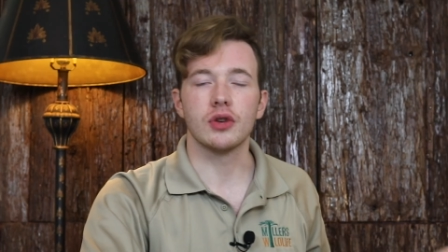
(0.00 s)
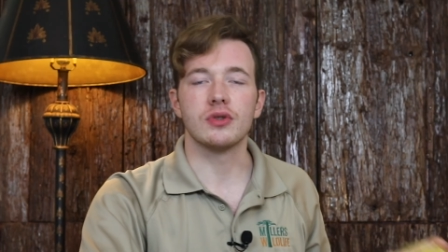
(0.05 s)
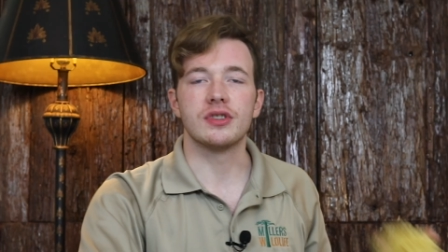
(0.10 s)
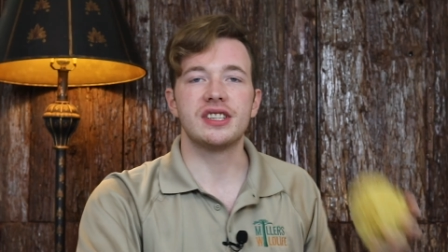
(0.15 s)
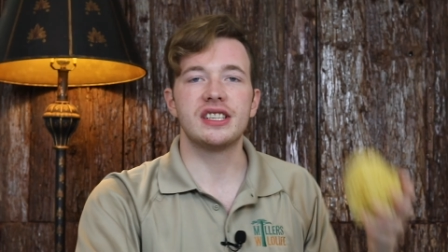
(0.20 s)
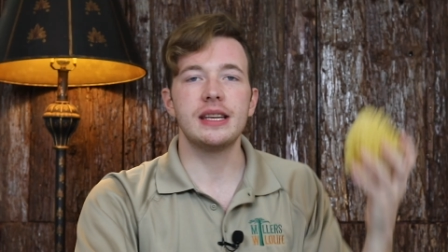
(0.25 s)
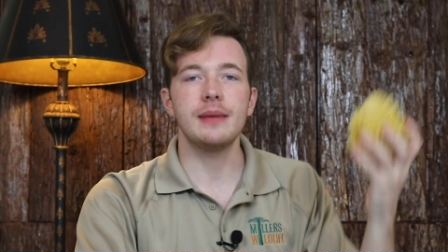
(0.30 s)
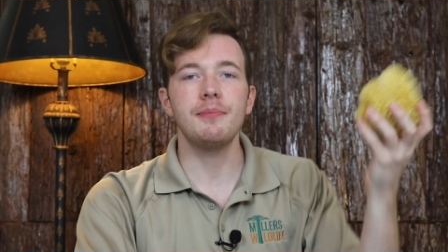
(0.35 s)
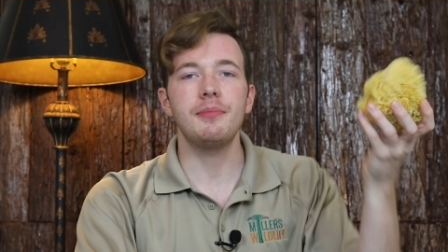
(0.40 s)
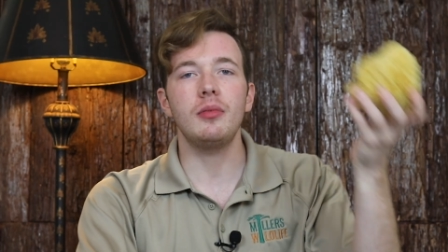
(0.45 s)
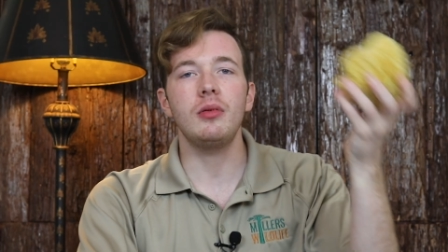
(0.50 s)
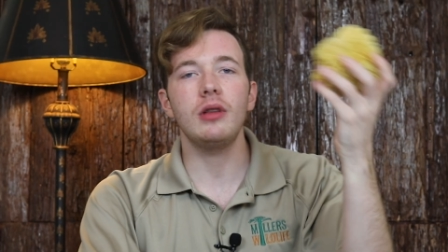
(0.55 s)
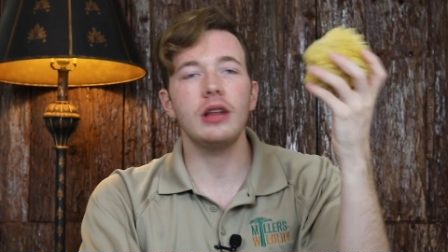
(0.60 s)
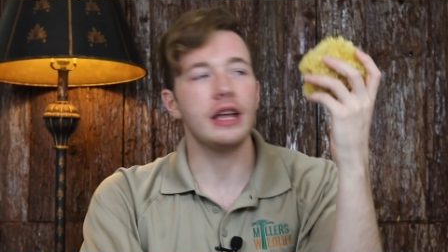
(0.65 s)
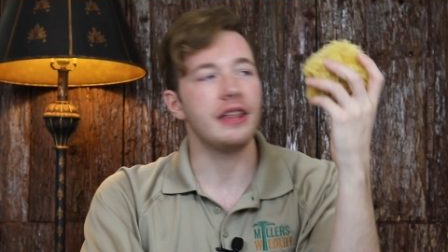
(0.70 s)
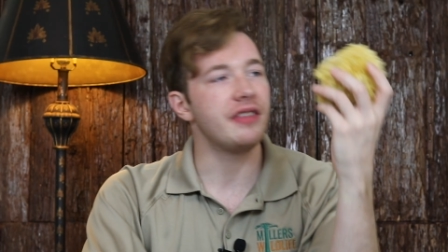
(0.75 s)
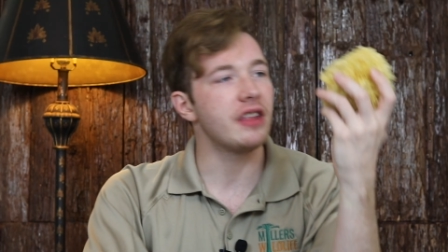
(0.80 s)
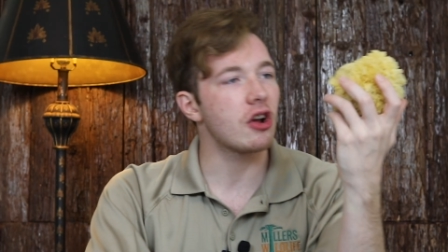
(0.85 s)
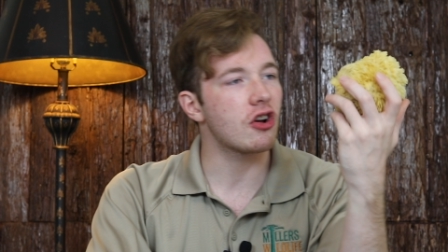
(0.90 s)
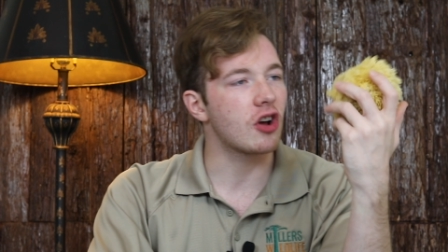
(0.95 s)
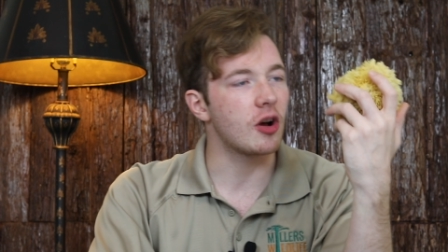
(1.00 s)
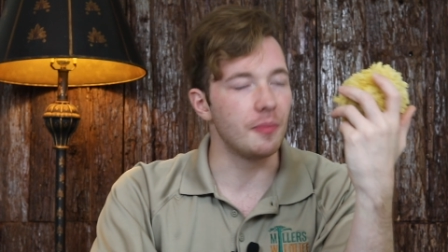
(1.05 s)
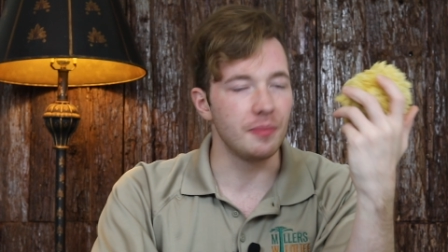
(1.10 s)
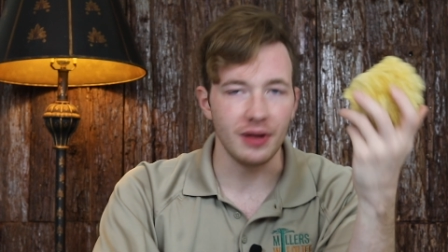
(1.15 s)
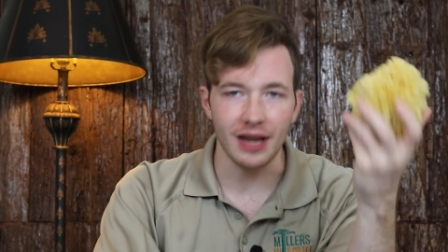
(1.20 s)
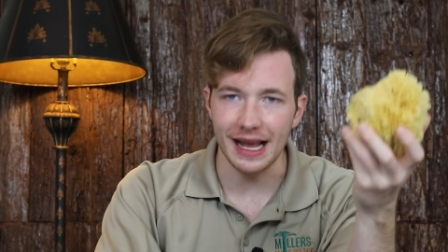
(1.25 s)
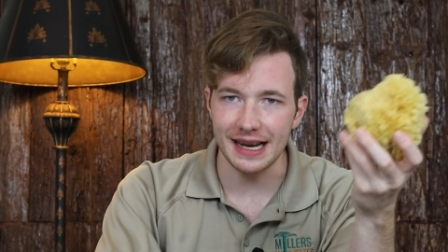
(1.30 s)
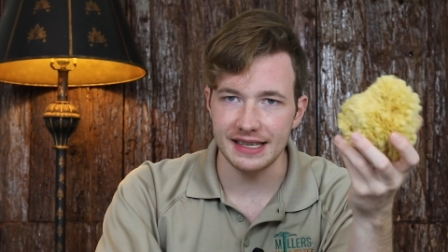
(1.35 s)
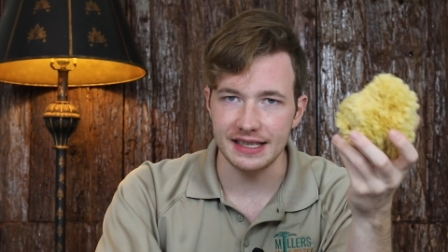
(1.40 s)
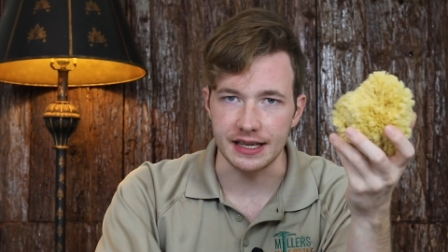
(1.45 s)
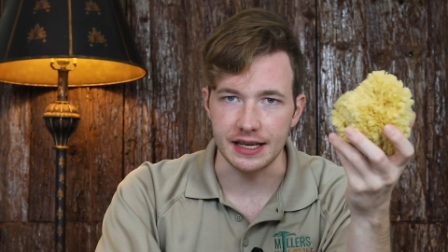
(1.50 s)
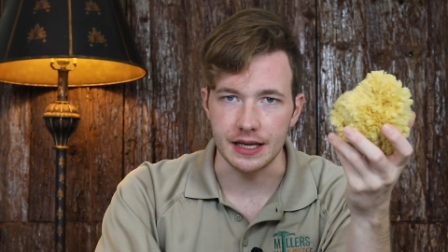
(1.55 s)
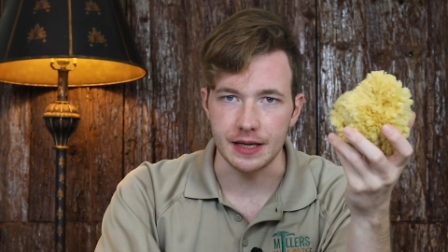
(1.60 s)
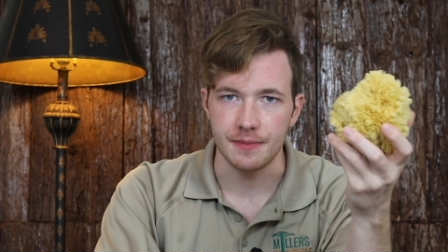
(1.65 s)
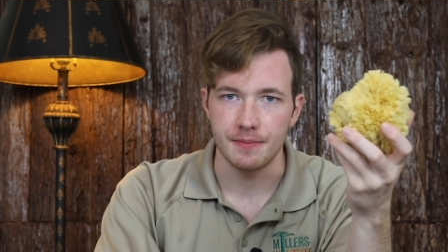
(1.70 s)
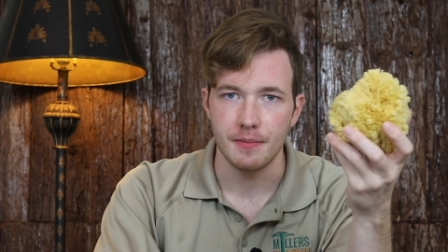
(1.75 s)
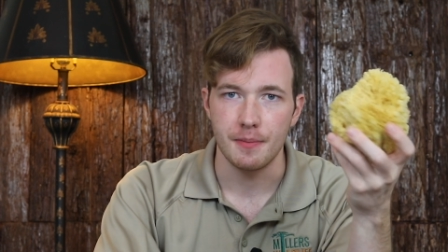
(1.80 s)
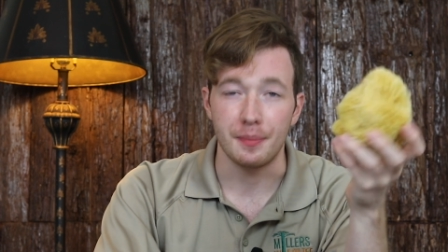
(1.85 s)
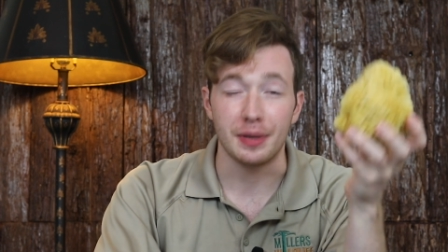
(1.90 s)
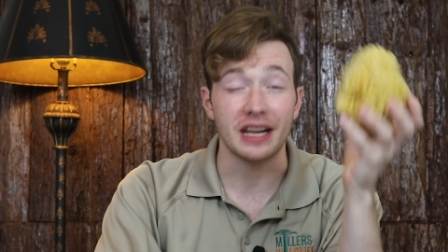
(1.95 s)
They're simple in their
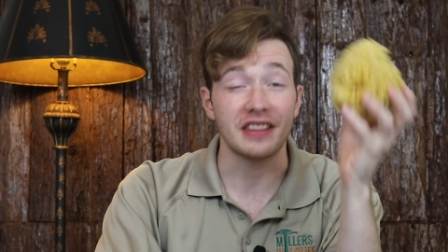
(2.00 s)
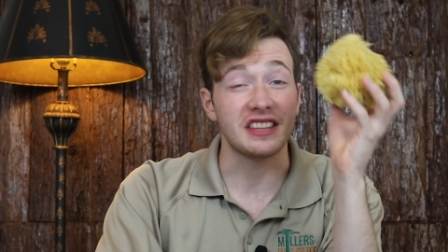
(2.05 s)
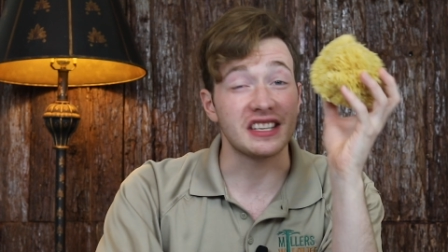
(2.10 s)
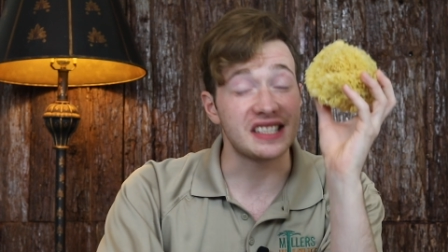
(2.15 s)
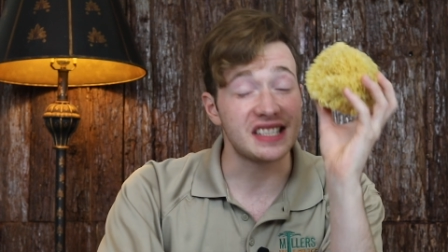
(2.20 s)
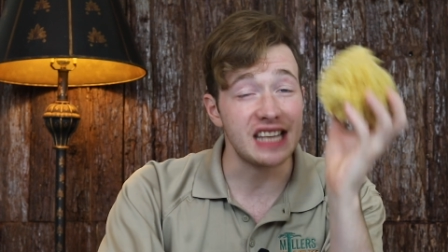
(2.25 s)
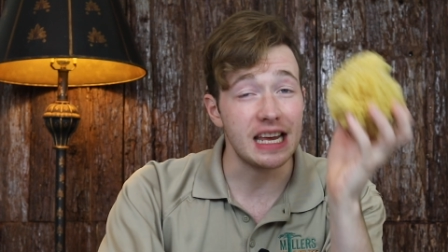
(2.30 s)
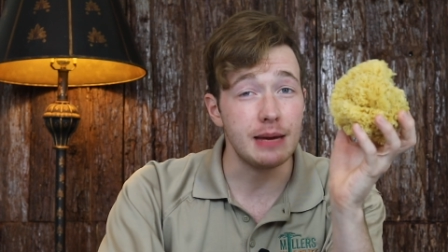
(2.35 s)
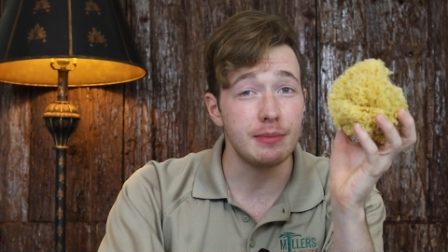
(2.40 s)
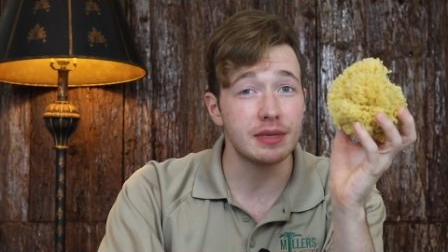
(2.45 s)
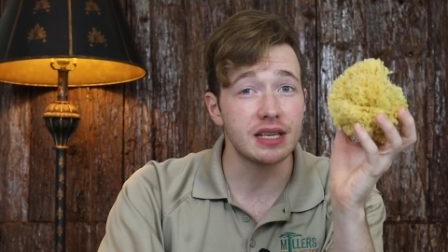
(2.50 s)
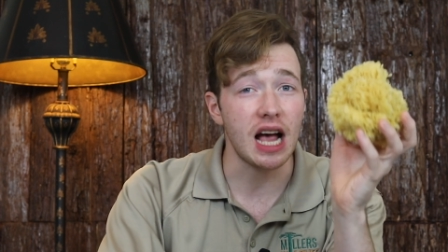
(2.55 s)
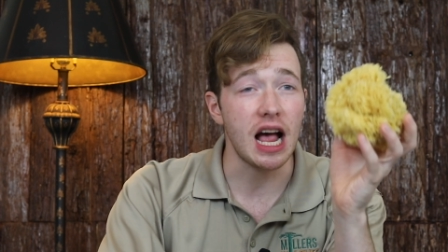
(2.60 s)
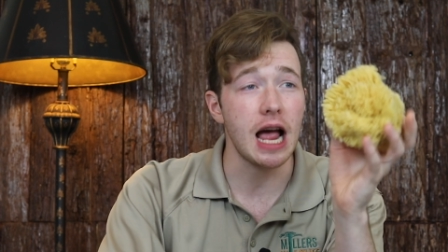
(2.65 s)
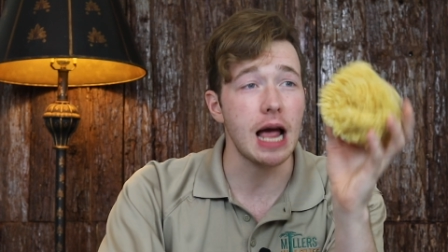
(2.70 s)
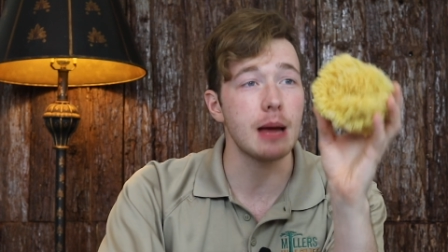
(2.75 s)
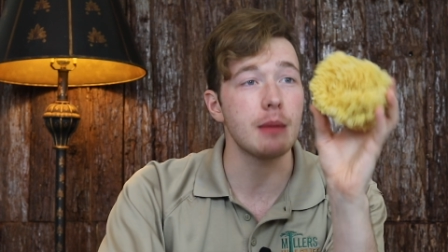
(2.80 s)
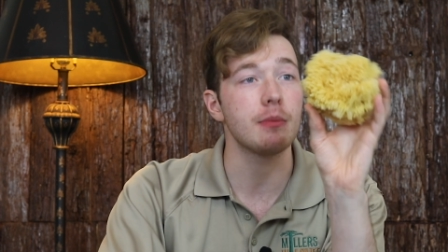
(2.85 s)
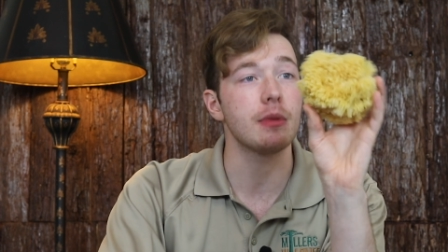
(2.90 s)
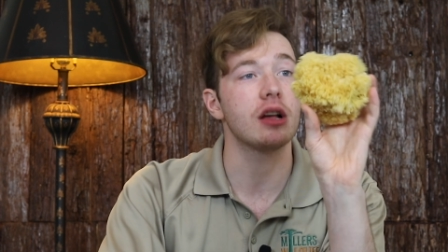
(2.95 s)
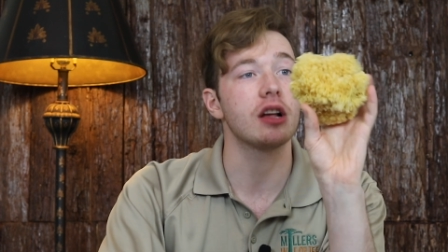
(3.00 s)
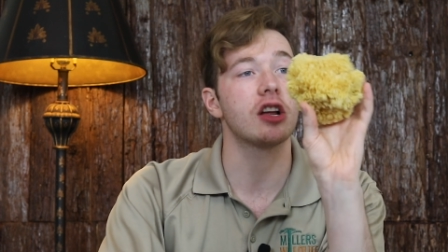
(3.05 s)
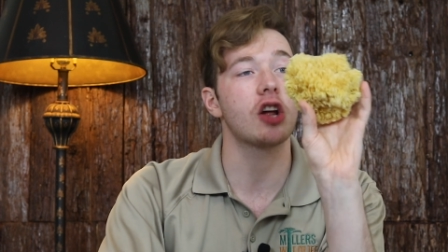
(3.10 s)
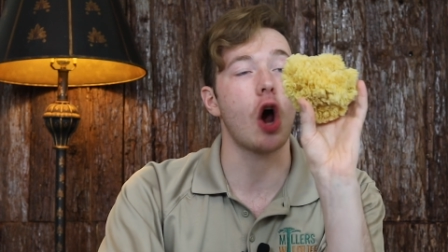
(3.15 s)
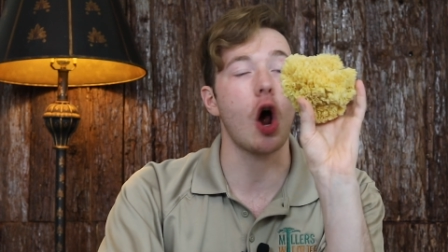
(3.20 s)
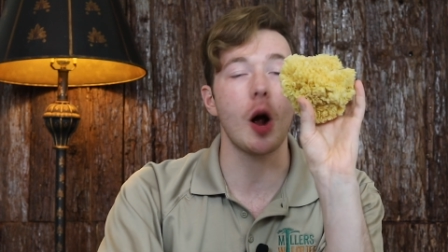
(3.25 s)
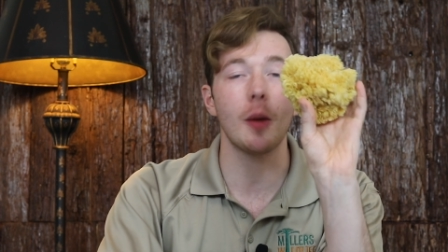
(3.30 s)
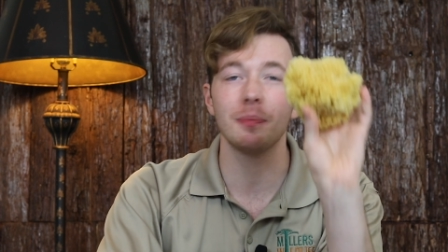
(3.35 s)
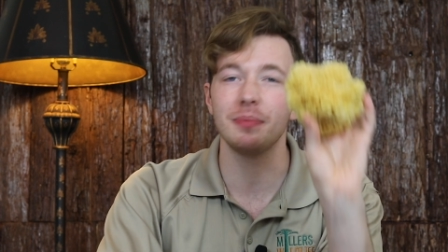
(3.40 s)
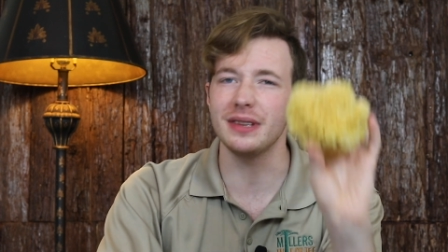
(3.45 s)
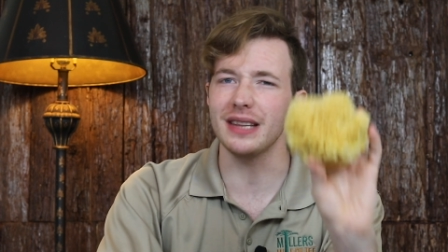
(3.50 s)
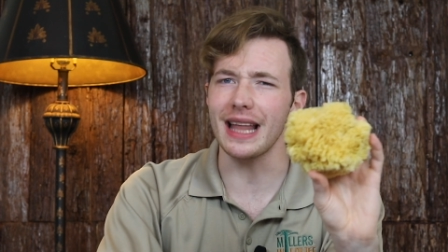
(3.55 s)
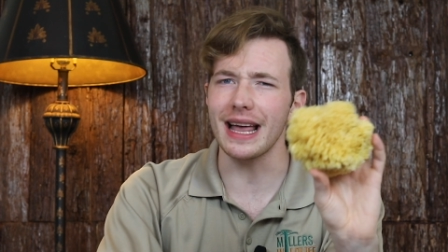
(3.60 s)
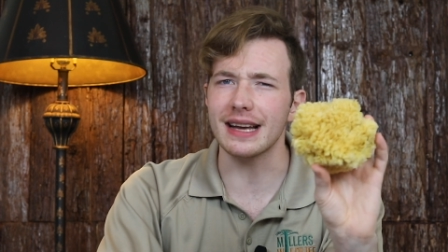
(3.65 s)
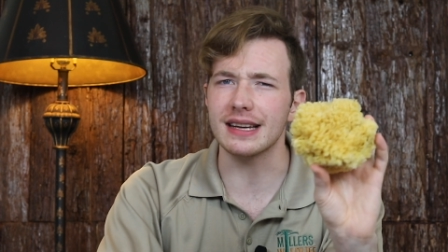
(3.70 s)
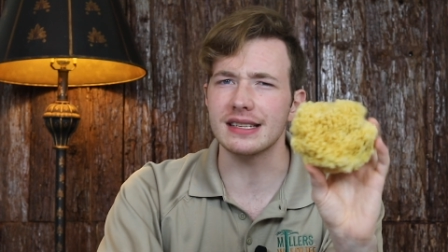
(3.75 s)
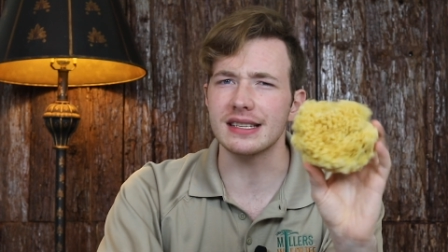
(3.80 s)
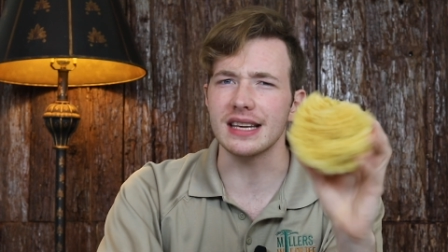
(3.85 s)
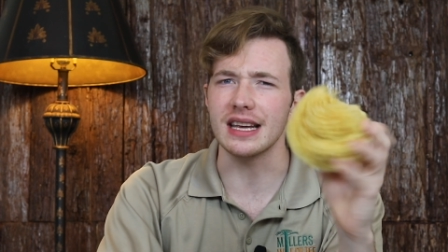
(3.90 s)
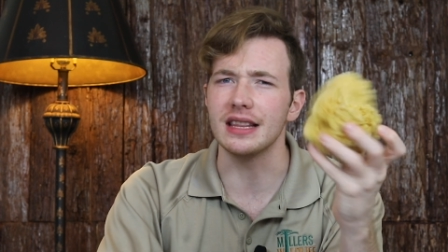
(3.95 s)
complexity, but at the same time,
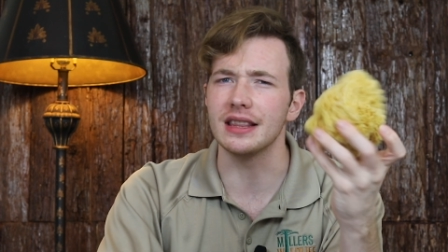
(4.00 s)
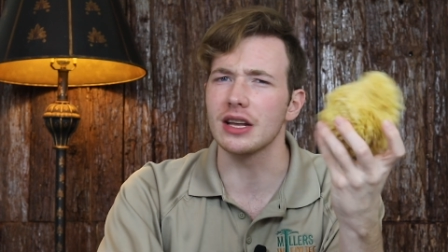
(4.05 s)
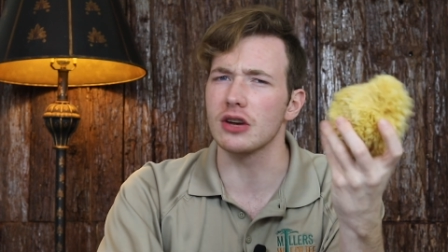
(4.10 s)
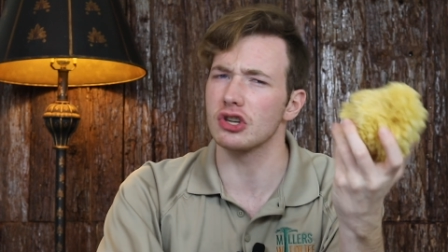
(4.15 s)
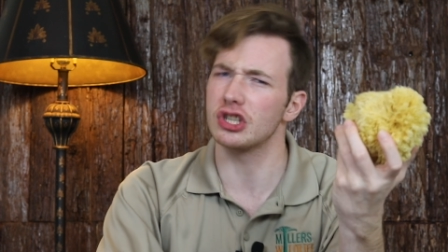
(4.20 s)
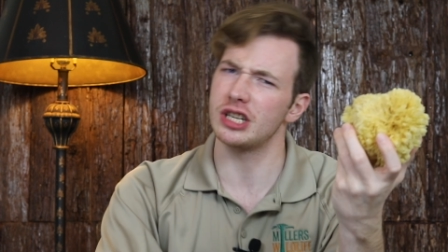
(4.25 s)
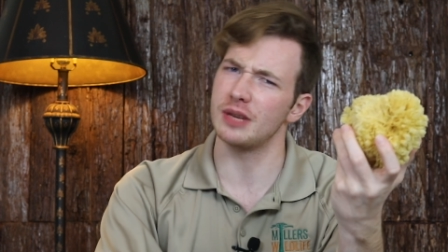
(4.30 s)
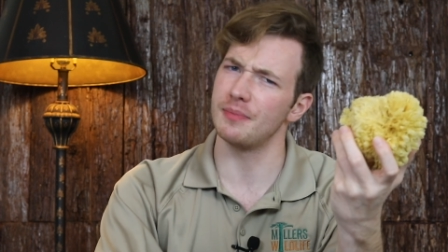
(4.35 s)
complex in their